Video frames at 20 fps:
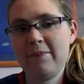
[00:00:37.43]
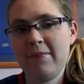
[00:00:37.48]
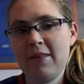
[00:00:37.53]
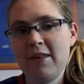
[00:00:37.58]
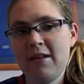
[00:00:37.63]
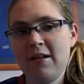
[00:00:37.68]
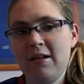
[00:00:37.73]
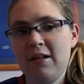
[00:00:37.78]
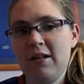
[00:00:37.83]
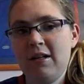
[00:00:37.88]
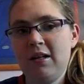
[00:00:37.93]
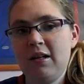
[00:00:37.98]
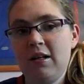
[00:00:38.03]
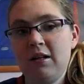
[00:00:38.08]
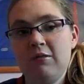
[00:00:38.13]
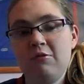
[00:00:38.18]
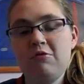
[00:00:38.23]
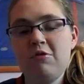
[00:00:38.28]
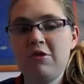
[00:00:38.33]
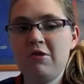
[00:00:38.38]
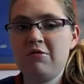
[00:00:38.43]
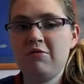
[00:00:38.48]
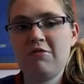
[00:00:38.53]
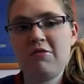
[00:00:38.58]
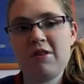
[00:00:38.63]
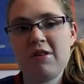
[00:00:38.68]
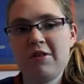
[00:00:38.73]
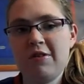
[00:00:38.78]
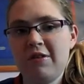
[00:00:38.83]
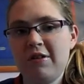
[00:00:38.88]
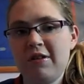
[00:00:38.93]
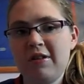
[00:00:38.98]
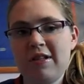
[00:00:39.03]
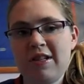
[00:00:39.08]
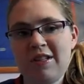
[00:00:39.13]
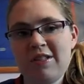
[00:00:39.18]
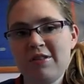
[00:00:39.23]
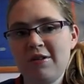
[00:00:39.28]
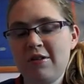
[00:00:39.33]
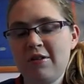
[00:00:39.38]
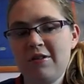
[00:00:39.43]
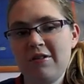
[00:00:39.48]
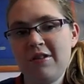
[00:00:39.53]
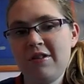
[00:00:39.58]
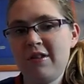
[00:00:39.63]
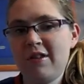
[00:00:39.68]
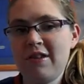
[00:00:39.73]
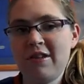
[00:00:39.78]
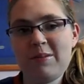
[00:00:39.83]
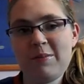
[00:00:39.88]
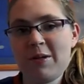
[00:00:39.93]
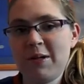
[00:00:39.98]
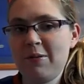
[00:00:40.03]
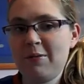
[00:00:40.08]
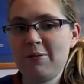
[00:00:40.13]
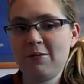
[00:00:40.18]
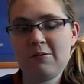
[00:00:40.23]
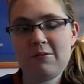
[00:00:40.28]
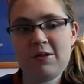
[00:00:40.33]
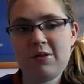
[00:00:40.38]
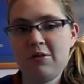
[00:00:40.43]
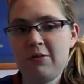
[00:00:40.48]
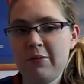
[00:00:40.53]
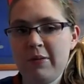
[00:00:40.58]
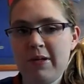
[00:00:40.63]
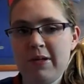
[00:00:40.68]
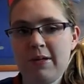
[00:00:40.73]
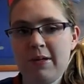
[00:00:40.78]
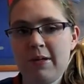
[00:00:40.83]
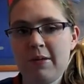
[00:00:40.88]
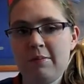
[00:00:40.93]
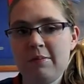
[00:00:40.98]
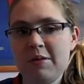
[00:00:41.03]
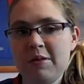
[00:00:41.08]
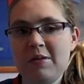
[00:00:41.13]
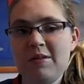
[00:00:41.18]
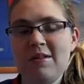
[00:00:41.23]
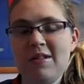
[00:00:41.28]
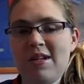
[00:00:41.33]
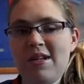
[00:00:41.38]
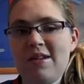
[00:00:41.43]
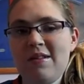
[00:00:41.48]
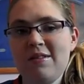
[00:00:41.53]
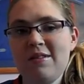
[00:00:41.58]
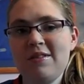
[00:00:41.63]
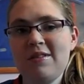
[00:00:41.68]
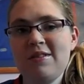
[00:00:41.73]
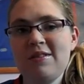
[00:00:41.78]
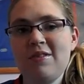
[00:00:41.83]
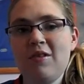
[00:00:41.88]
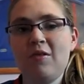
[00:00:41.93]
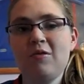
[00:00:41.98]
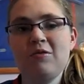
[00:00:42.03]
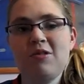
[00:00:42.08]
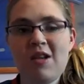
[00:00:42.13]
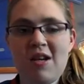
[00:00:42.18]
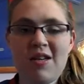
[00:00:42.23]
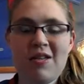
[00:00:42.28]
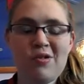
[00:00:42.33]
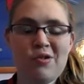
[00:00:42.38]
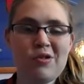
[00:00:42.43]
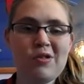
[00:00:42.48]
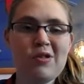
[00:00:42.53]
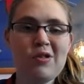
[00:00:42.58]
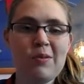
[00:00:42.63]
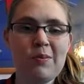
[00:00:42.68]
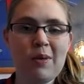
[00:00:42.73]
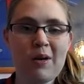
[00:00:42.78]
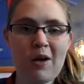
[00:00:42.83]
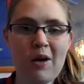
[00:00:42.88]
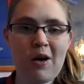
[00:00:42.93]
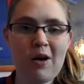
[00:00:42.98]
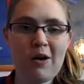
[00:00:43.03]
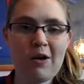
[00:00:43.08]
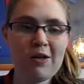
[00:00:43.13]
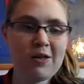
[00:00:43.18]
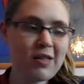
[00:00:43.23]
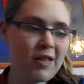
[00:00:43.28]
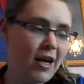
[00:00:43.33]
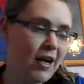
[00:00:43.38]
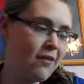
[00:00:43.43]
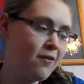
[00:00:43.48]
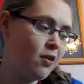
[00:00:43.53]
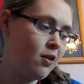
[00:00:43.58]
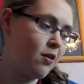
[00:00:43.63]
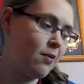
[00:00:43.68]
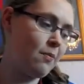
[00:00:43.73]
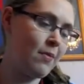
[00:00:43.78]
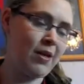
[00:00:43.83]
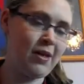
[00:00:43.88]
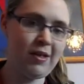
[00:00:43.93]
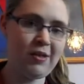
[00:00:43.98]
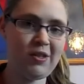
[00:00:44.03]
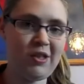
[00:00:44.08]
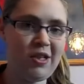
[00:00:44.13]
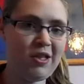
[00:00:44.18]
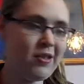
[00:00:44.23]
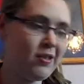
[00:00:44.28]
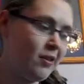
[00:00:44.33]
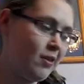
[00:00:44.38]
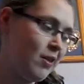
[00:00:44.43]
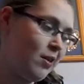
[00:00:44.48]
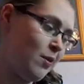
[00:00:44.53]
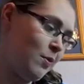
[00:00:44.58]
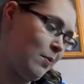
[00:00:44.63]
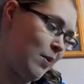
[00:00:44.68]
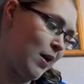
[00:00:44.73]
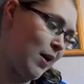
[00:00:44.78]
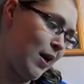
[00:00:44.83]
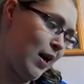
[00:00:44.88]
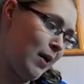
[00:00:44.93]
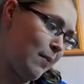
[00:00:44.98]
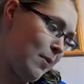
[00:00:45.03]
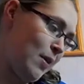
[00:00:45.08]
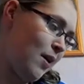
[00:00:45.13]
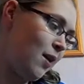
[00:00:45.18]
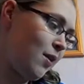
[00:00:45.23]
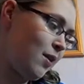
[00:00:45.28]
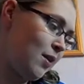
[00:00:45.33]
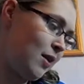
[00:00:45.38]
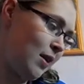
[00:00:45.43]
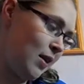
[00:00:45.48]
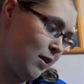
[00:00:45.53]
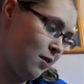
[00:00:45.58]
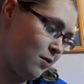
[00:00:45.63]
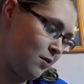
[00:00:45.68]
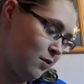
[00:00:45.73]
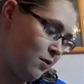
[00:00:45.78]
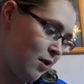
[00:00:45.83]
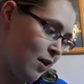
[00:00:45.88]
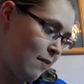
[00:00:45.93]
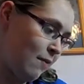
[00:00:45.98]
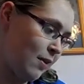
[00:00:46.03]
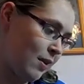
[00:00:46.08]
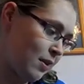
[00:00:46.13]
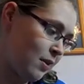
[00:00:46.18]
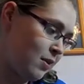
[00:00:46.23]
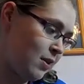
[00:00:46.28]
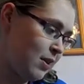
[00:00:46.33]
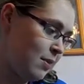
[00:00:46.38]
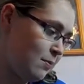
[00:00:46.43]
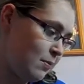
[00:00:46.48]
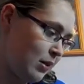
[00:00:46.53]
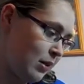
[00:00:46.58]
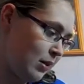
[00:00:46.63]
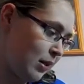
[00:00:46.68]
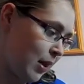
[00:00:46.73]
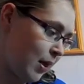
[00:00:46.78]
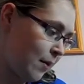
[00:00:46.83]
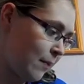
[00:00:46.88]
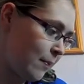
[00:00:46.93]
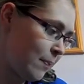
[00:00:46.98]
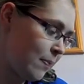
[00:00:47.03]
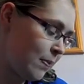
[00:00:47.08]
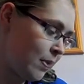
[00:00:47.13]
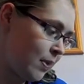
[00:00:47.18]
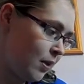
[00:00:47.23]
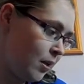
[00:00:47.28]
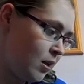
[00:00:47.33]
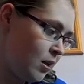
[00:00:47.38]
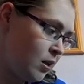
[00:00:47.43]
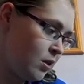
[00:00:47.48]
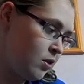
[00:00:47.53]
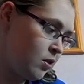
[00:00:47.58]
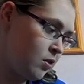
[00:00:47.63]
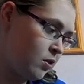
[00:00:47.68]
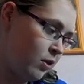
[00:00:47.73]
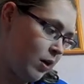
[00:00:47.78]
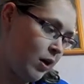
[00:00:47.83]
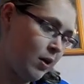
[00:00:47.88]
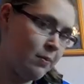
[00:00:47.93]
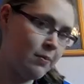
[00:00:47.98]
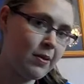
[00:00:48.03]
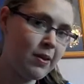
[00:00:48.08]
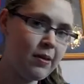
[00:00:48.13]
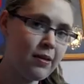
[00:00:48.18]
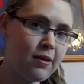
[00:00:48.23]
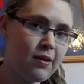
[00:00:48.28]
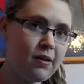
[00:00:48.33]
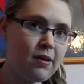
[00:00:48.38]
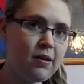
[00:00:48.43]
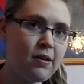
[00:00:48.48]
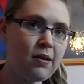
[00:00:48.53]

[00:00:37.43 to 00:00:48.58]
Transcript: I wasn't really organised at all, didn't think about what I was doing. But today, this has all changed because I've got my agenda here on my iPad, and I also have like the teams in that. It's gotta help me.